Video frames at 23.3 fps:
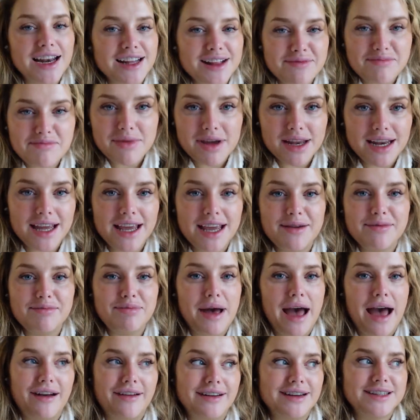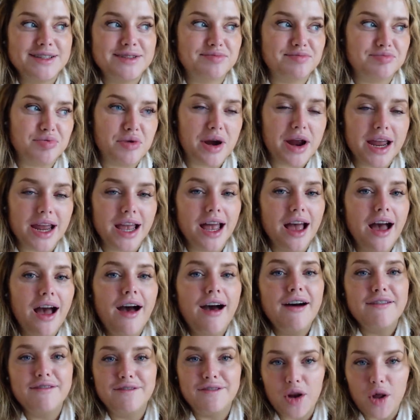a little mini Paris break
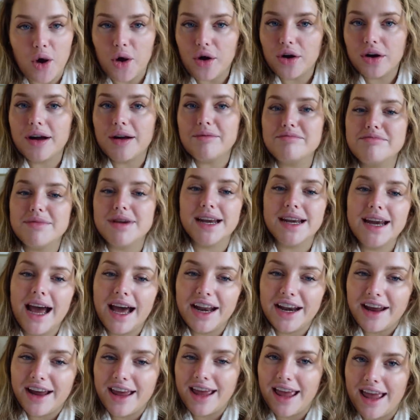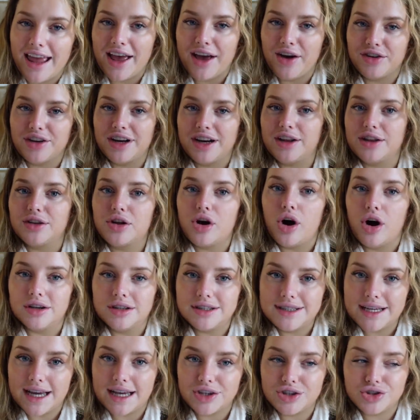vlog. Me and Hannah are here on a little
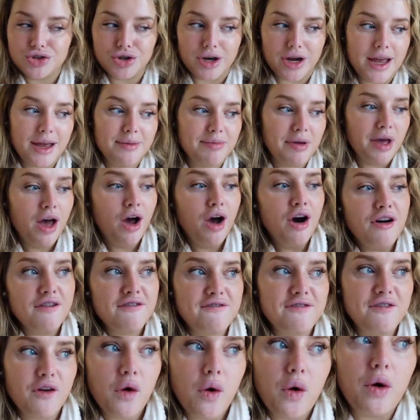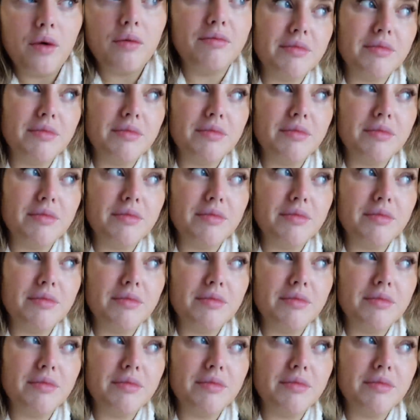content trip for